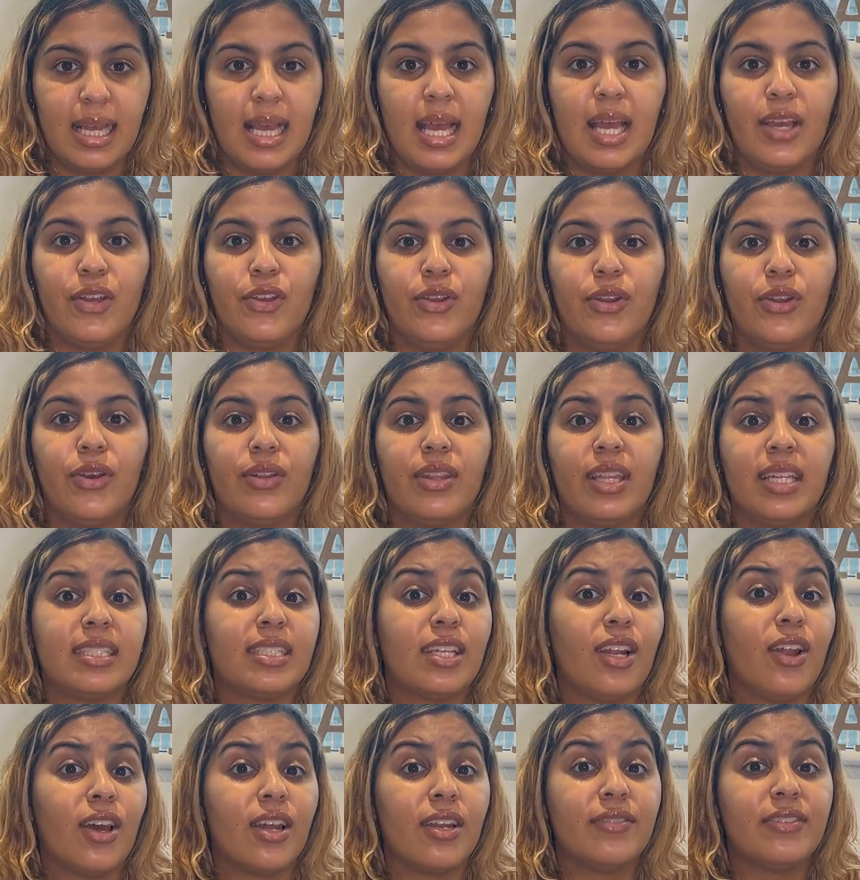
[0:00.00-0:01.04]
There's a
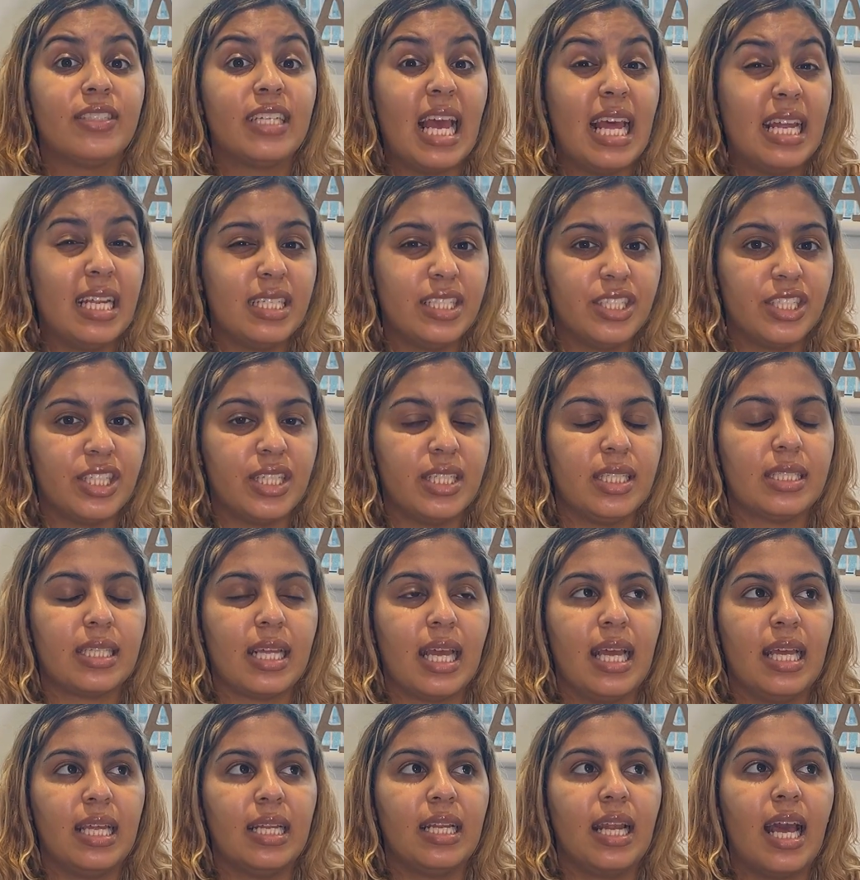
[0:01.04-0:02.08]
lot of challenges
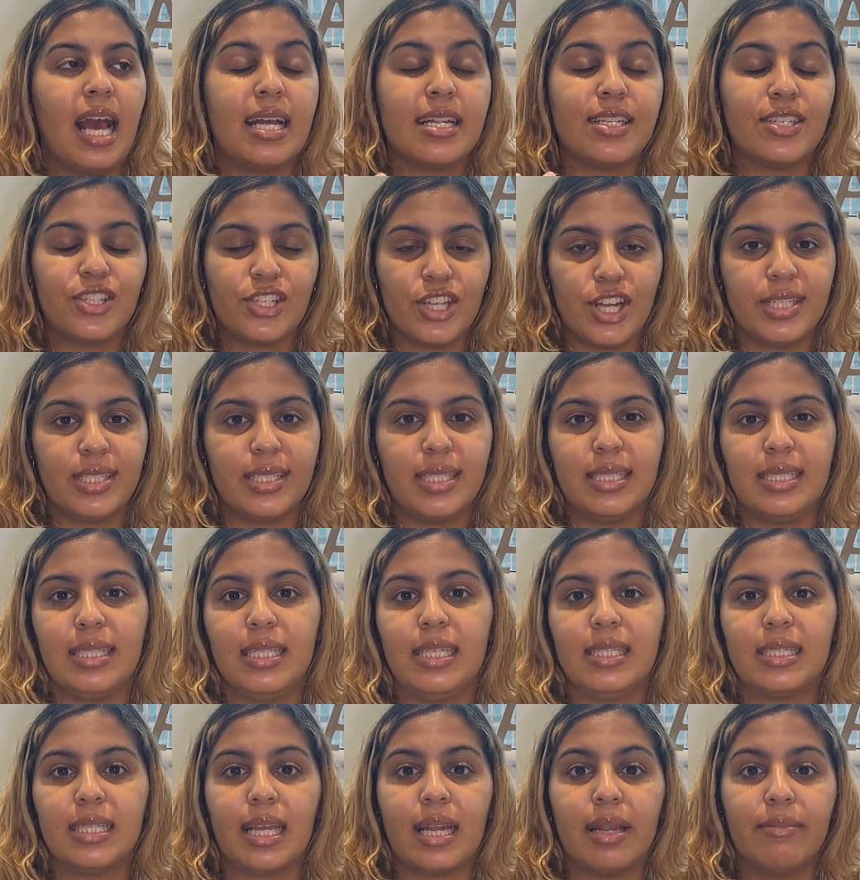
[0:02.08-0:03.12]
and uncertainties
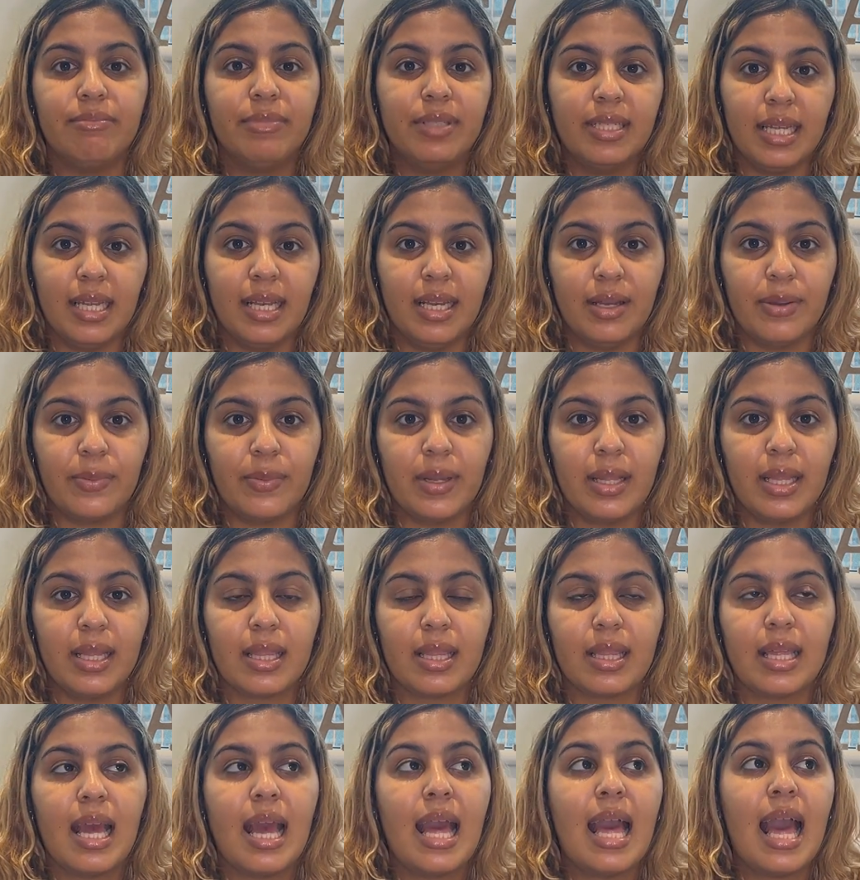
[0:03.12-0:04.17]
that I'm dealing with,
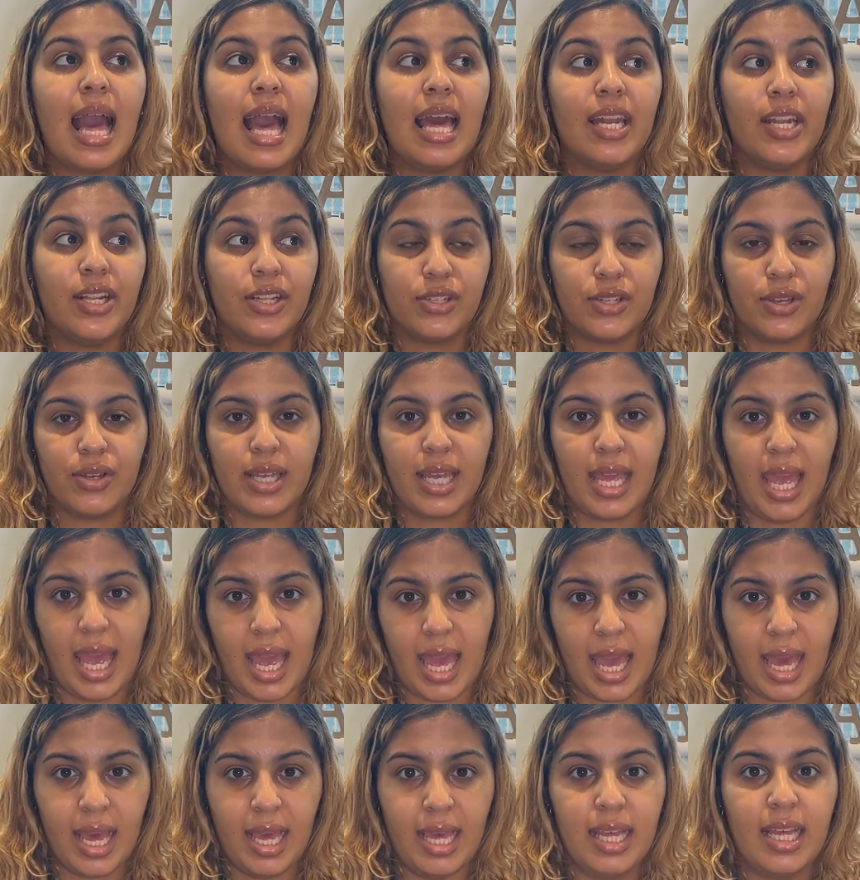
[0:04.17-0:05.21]
and it's
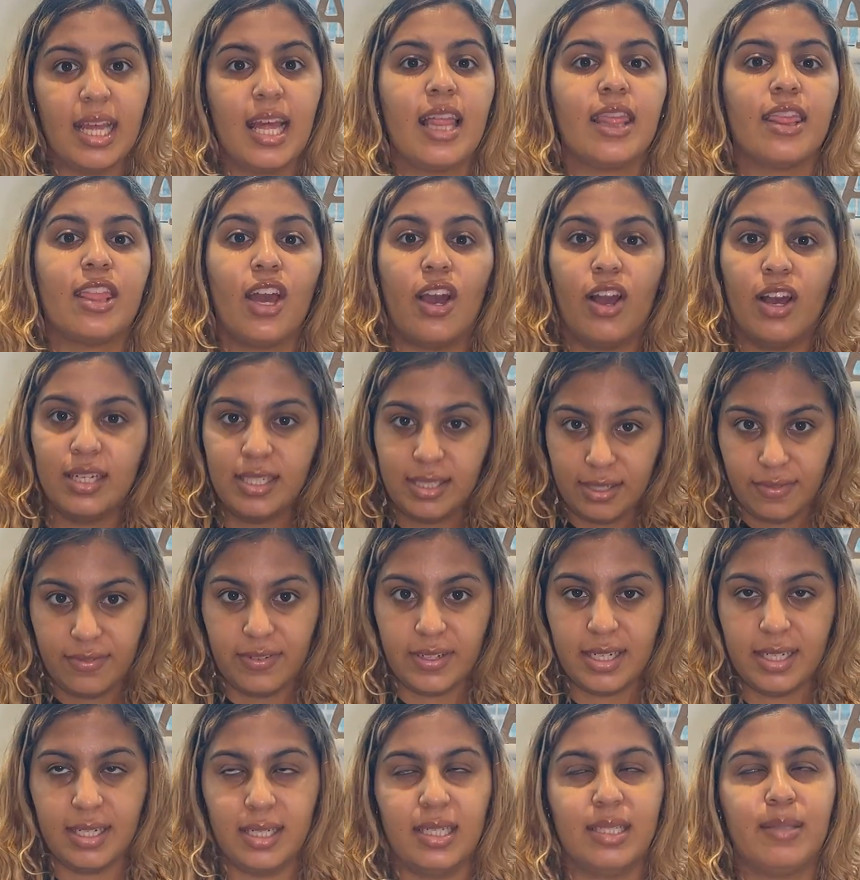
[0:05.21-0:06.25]
okay. They are
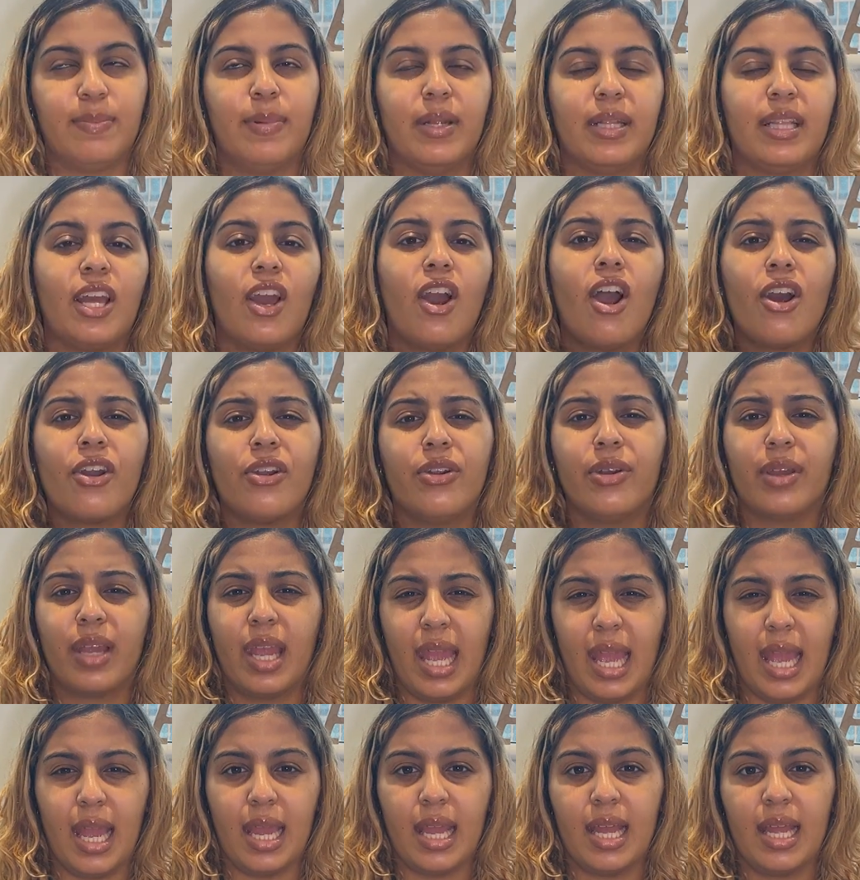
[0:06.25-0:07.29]
difficult, but they are
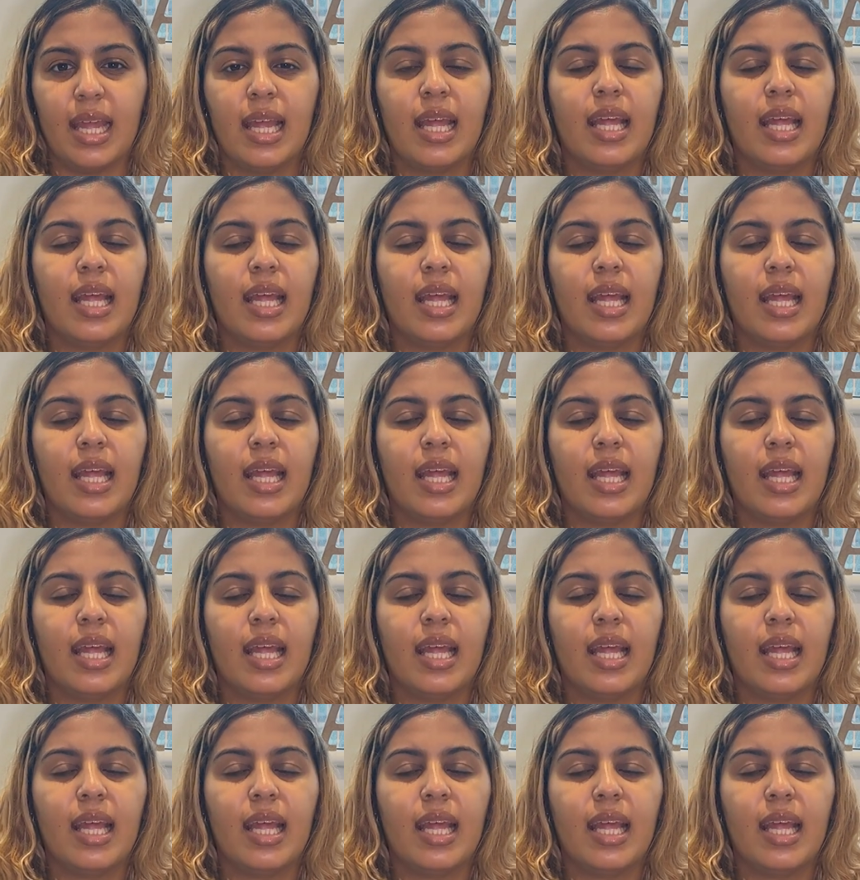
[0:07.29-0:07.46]
okay.